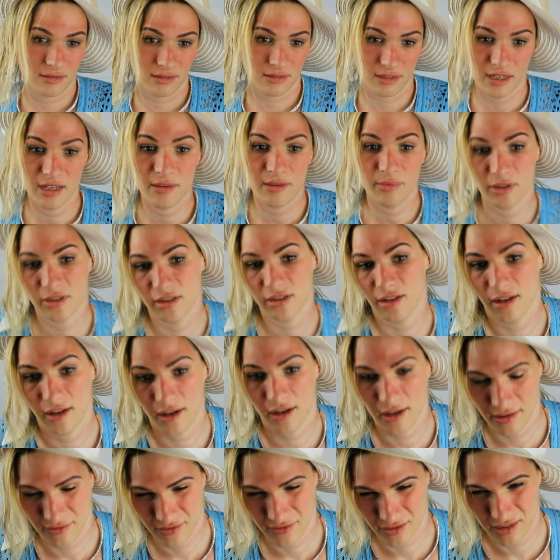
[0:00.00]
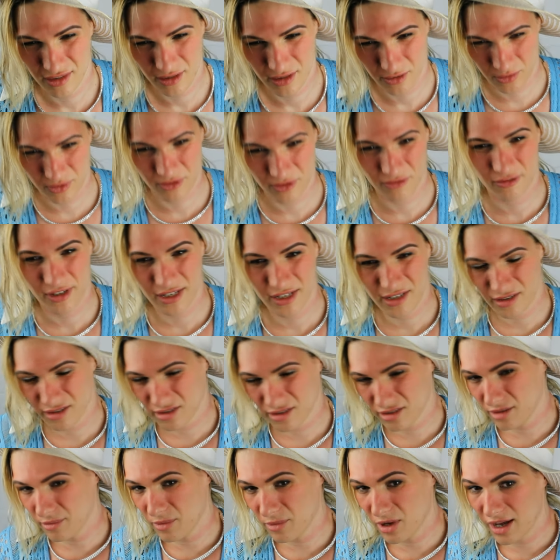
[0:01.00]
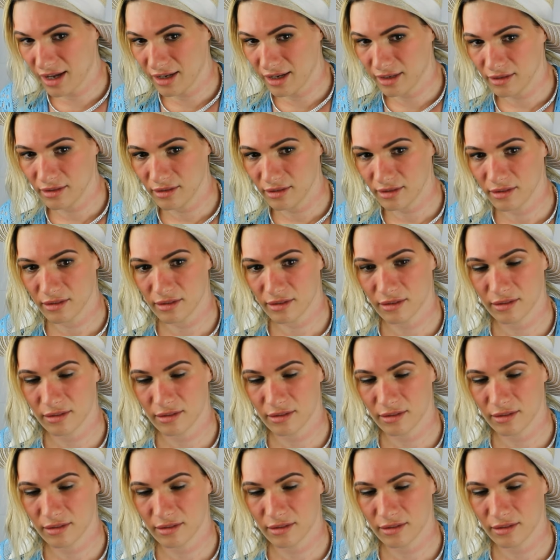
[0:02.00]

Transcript: to keep us alive until we reach some island.